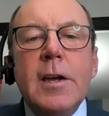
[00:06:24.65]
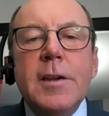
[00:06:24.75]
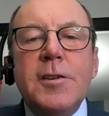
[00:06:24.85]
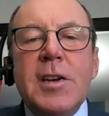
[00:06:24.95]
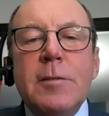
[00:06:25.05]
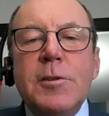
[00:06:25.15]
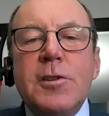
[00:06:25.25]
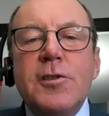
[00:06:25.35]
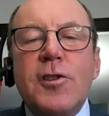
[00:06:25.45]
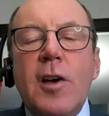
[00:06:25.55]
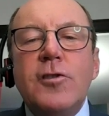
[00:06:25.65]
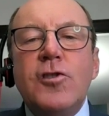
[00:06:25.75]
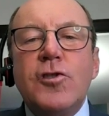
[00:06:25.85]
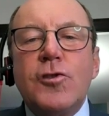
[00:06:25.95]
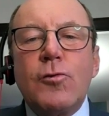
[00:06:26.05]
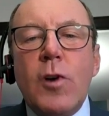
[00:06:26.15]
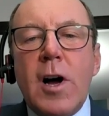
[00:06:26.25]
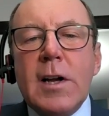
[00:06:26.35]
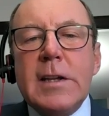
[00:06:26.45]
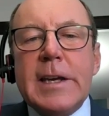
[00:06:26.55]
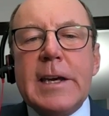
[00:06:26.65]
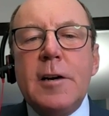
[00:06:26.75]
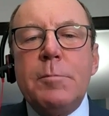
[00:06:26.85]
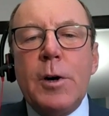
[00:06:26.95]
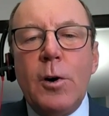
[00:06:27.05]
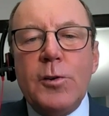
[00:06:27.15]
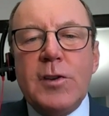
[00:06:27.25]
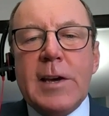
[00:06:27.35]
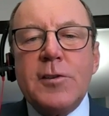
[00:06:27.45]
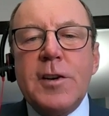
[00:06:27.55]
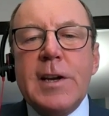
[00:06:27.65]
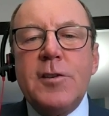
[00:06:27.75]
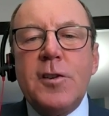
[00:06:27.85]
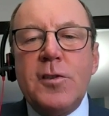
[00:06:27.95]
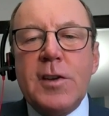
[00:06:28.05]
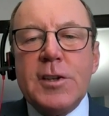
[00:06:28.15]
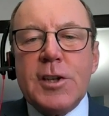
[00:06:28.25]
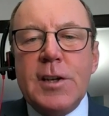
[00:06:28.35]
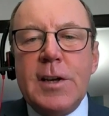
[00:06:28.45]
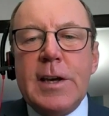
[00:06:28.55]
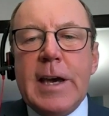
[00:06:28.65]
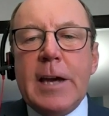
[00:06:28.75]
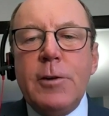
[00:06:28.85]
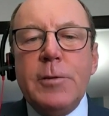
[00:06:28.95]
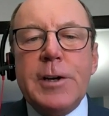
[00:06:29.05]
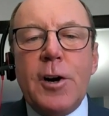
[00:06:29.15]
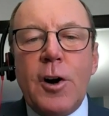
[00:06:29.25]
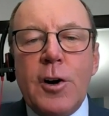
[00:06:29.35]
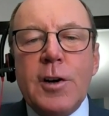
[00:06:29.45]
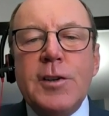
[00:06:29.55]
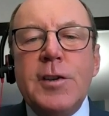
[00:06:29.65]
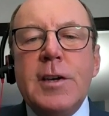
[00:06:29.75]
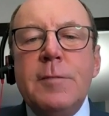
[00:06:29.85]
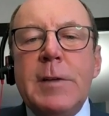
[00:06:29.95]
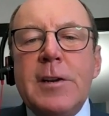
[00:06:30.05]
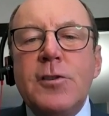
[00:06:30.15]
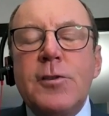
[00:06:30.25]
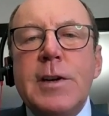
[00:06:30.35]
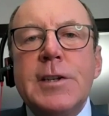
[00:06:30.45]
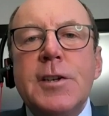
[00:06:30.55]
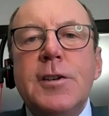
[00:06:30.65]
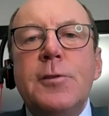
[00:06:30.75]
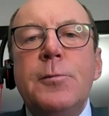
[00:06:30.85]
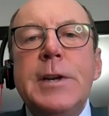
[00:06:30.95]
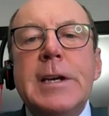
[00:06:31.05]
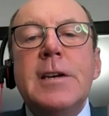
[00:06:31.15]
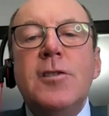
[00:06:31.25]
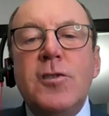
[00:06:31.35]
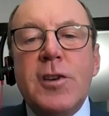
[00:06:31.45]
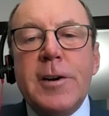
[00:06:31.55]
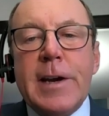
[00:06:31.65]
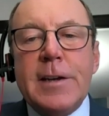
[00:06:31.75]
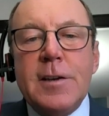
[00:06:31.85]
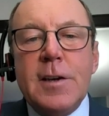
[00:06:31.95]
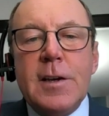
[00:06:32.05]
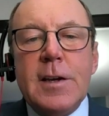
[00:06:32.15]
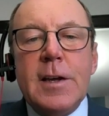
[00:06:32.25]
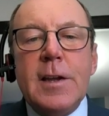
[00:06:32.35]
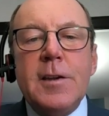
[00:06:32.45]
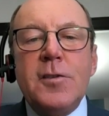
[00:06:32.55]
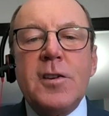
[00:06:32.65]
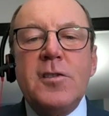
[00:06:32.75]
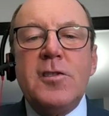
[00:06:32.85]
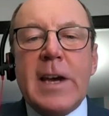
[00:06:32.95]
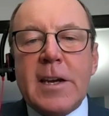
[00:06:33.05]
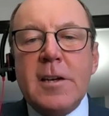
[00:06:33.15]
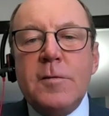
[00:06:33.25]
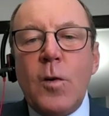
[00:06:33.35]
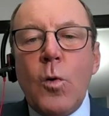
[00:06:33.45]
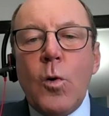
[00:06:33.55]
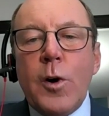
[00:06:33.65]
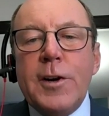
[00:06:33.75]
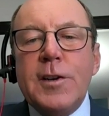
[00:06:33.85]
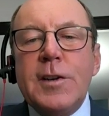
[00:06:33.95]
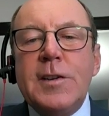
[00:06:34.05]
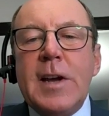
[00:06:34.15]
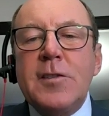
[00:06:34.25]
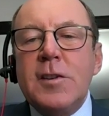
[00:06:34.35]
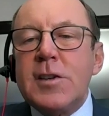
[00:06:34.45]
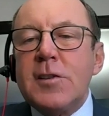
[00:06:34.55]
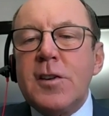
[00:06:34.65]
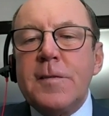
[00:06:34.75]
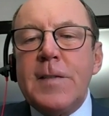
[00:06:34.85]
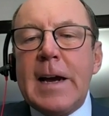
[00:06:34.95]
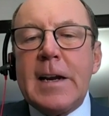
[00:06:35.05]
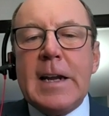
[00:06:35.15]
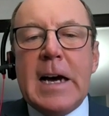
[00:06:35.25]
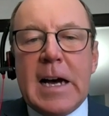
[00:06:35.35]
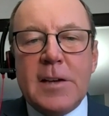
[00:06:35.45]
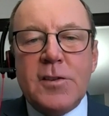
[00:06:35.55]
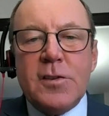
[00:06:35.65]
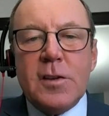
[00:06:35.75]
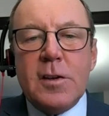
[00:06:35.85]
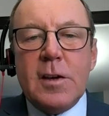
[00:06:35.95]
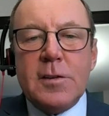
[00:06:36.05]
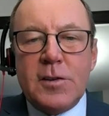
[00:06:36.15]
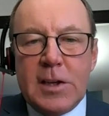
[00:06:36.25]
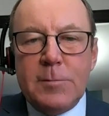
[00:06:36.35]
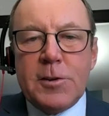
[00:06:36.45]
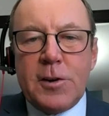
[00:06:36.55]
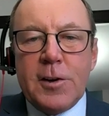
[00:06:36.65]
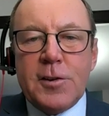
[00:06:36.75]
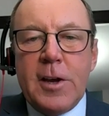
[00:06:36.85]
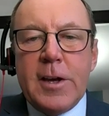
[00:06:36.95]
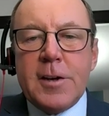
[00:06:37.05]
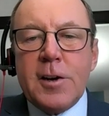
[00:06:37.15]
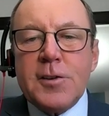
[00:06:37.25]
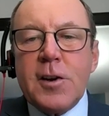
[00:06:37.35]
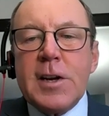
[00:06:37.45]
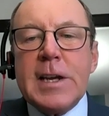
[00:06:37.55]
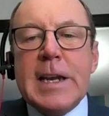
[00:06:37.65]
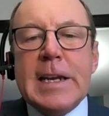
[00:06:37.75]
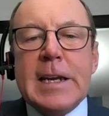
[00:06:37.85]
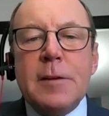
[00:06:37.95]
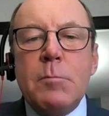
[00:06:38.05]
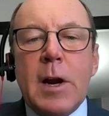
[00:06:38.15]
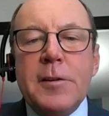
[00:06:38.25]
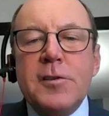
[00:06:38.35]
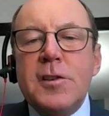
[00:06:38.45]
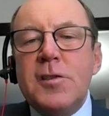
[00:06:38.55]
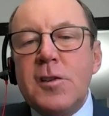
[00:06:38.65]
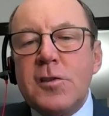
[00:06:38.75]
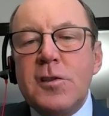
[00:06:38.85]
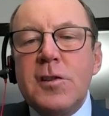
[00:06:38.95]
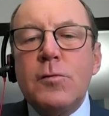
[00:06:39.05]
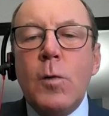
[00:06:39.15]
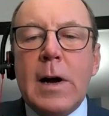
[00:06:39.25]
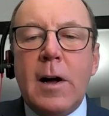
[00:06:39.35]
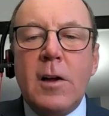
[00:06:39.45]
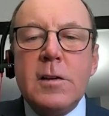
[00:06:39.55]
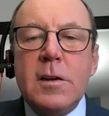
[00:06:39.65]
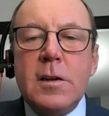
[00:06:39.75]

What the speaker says: the Teamsters strongly oppose yesterday's decision, and we would urge the administration to reconsider it. This executive order doesn't just affect us, Teamsters, it hurts our Canadian brothers and sisters as well,